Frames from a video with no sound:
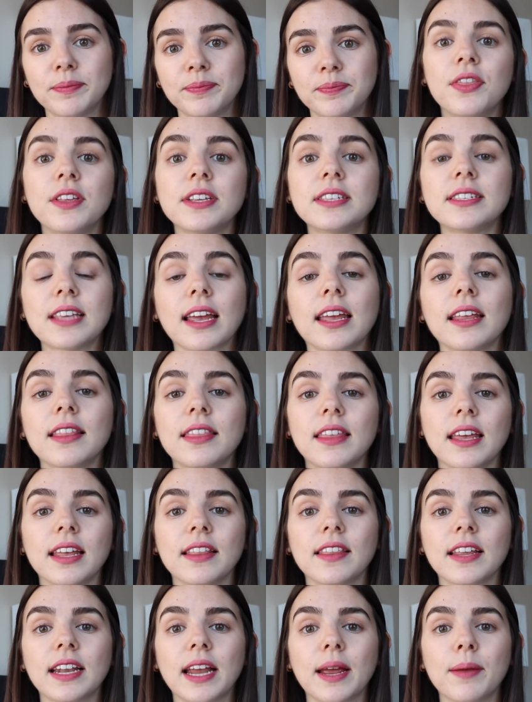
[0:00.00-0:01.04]
The second
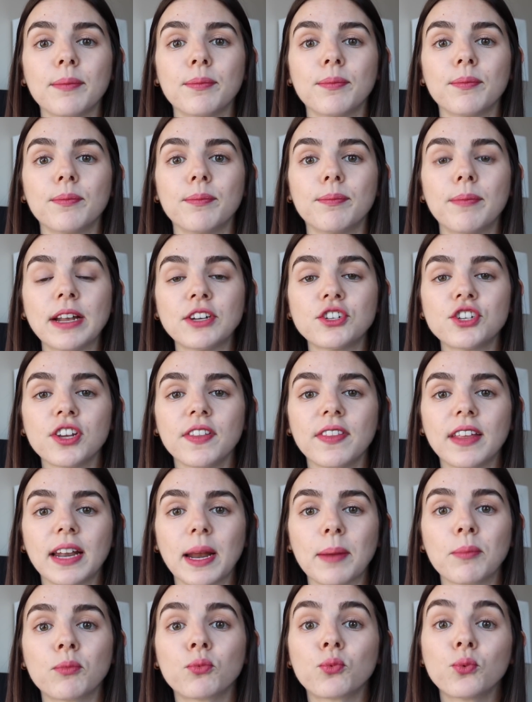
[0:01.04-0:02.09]
thing that I mentioned that
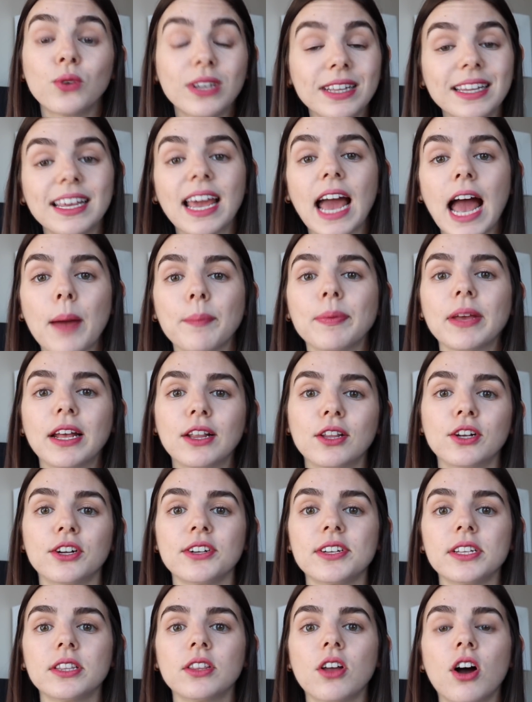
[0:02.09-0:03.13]
I'm really happy I
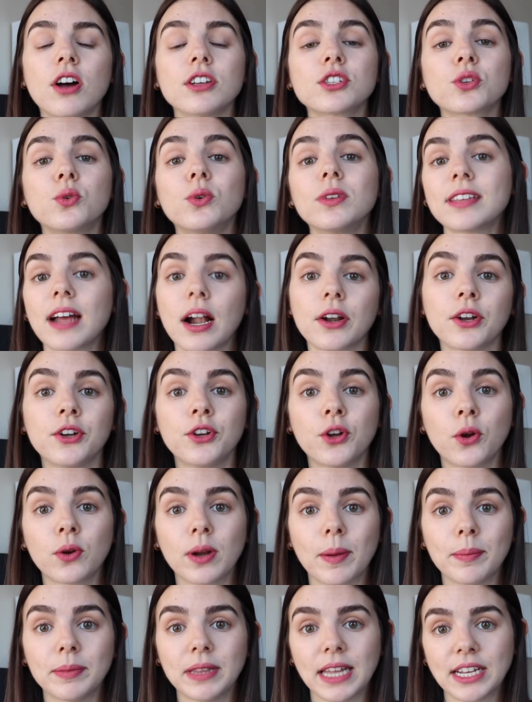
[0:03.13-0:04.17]
learned in law school is how to note
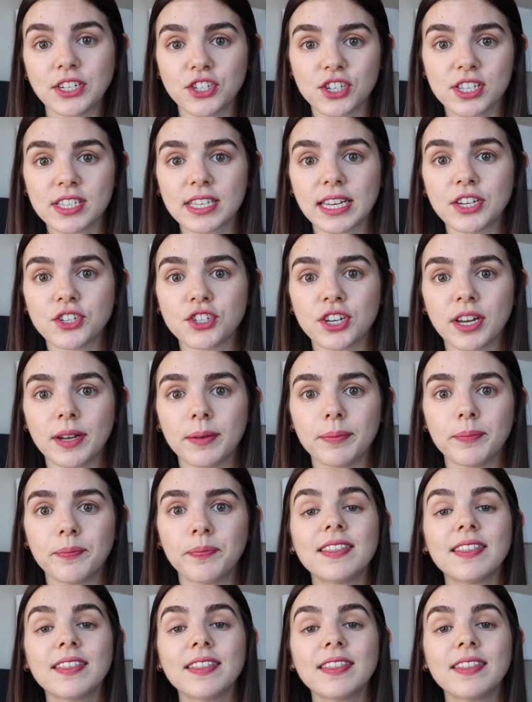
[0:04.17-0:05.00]
up legislation.